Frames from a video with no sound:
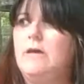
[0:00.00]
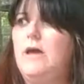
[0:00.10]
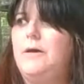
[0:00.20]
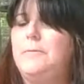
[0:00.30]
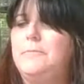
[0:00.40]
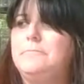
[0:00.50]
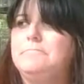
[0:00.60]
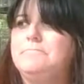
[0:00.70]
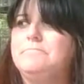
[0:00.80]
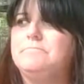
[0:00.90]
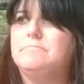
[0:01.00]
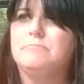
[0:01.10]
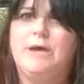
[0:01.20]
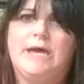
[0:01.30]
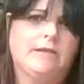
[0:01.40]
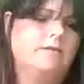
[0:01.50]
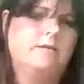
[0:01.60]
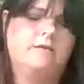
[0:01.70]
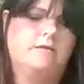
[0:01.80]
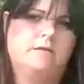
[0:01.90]
But
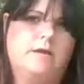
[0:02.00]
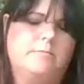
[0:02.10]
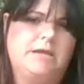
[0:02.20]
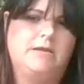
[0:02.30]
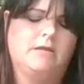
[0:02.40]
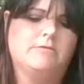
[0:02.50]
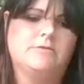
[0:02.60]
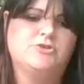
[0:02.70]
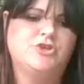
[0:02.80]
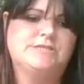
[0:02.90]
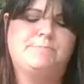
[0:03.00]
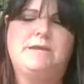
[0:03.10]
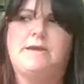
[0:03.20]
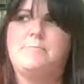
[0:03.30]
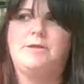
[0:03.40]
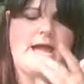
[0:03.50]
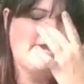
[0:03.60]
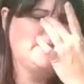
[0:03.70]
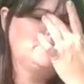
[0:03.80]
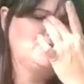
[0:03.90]
I mean, just being able,
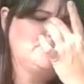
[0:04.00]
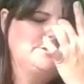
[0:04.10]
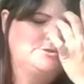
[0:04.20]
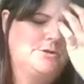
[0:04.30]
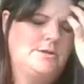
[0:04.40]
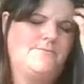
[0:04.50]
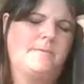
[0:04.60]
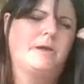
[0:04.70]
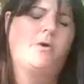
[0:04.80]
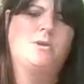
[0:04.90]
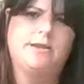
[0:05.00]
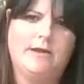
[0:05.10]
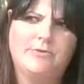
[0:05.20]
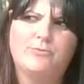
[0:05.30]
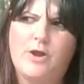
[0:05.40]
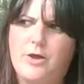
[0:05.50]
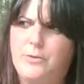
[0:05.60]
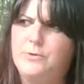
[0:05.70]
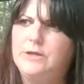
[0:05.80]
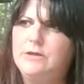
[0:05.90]
I usually do it if I'm going down the
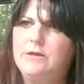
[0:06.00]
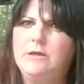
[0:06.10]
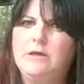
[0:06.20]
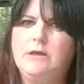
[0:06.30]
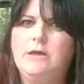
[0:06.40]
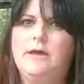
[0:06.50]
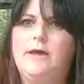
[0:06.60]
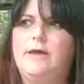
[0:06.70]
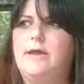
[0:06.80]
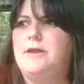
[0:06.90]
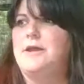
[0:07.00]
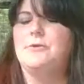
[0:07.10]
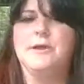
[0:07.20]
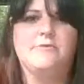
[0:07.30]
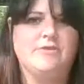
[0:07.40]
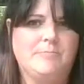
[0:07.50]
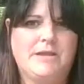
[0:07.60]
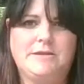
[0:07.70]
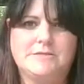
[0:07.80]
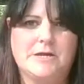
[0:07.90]
road and I don't have
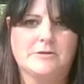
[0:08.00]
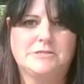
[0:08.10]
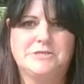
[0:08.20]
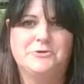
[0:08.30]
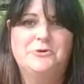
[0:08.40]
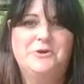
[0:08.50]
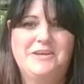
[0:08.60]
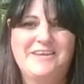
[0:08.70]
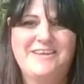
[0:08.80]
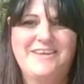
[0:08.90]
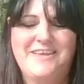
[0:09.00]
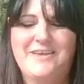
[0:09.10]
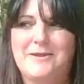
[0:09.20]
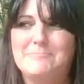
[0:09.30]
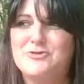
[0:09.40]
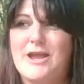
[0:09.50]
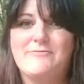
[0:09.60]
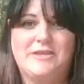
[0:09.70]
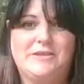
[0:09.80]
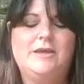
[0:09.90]
anybody to talk to and I'm
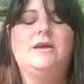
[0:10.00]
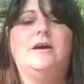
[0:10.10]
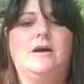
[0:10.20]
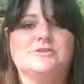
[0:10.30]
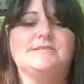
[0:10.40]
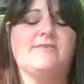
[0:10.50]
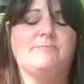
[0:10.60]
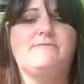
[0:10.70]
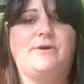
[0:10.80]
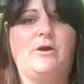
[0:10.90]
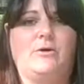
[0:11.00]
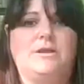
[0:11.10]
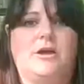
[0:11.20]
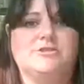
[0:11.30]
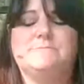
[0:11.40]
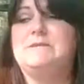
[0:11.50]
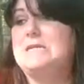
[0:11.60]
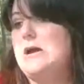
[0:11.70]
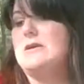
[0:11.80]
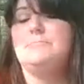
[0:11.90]
driving. I'll just have my phone and I'll just be
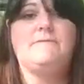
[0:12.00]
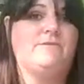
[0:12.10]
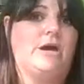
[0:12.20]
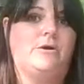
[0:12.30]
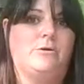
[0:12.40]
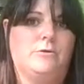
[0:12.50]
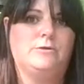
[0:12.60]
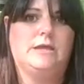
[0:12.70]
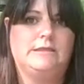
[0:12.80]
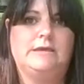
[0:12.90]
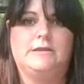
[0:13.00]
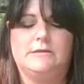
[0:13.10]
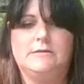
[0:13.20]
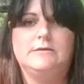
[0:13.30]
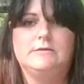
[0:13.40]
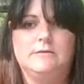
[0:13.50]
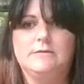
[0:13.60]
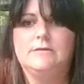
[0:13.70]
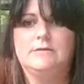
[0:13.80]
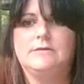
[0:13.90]
talking to my phone, and then
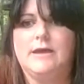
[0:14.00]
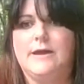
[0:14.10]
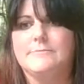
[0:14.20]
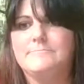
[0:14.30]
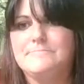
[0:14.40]
yeah.